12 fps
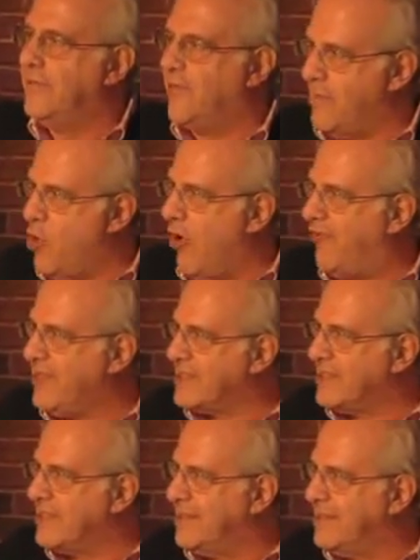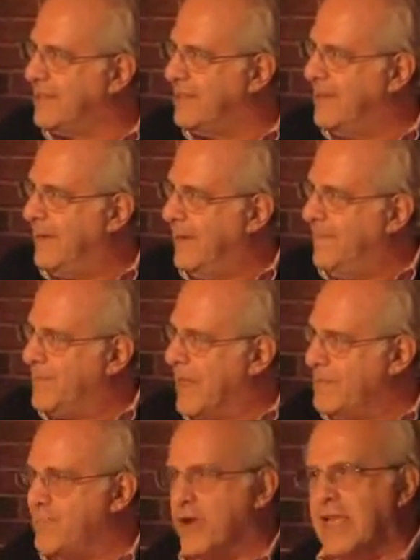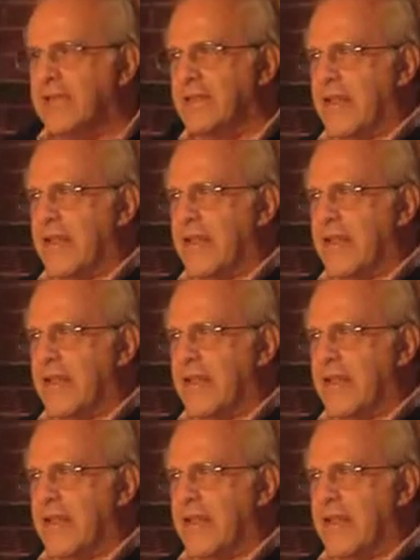from office and bring in